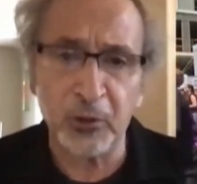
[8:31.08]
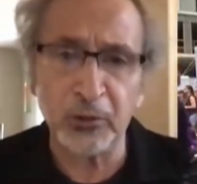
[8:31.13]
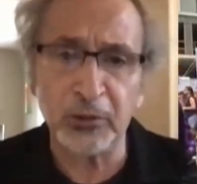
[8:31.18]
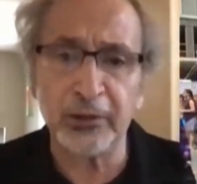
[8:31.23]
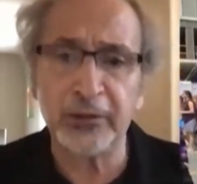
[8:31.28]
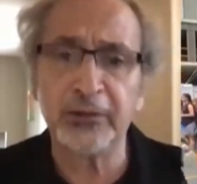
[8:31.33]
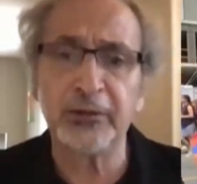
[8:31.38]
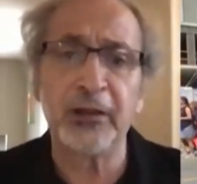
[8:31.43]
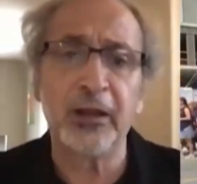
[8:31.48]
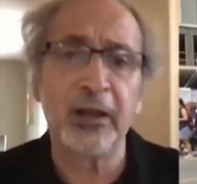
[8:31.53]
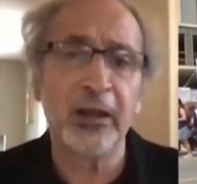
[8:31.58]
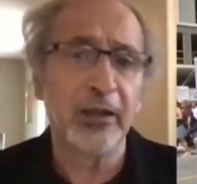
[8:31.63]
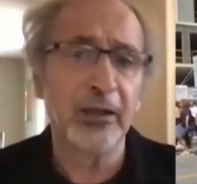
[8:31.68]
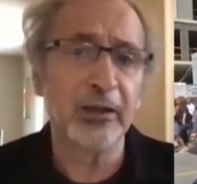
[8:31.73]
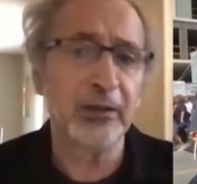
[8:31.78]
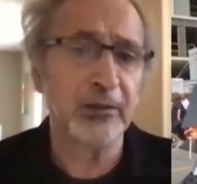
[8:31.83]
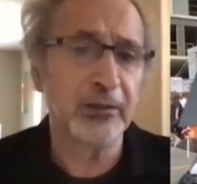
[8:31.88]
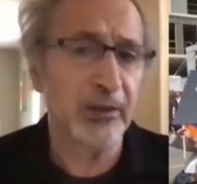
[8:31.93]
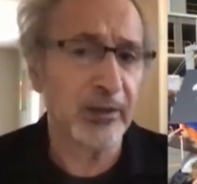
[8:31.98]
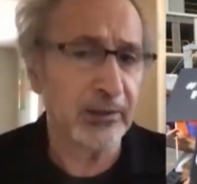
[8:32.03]
Poland
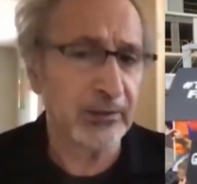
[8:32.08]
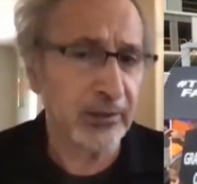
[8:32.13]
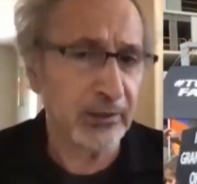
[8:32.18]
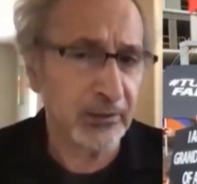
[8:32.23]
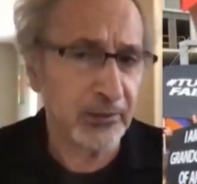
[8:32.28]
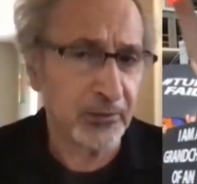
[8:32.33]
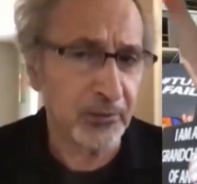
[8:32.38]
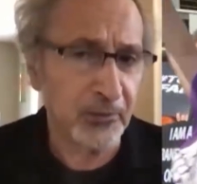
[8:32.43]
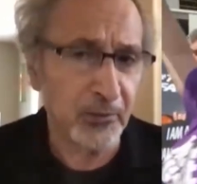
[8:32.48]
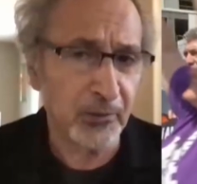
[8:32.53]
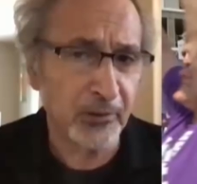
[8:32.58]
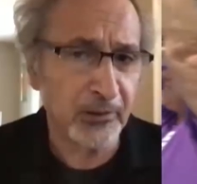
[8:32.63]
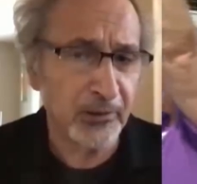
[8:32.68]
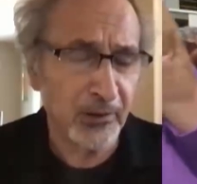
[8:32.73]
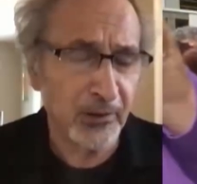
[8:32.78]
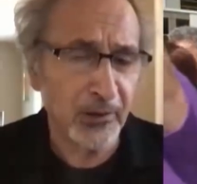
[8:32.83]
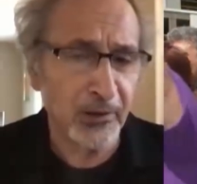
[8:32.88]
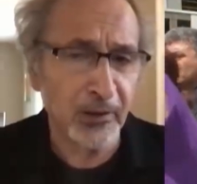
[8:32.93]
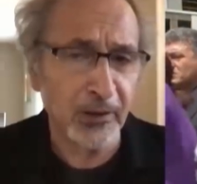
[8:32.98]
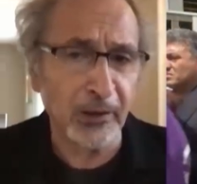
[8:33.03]
in
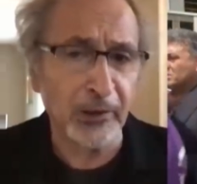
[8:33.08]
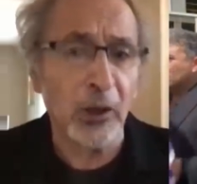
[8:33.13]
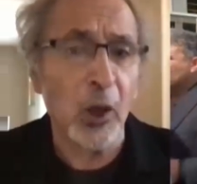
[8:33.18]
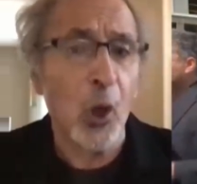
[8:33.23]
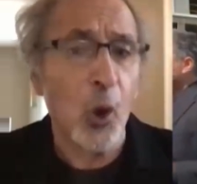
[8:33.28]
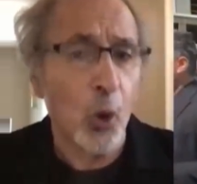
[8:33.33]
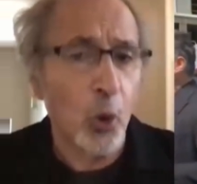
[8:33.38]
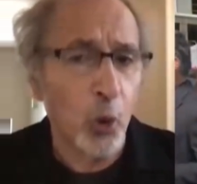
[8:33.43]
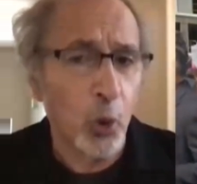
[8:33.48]
1939,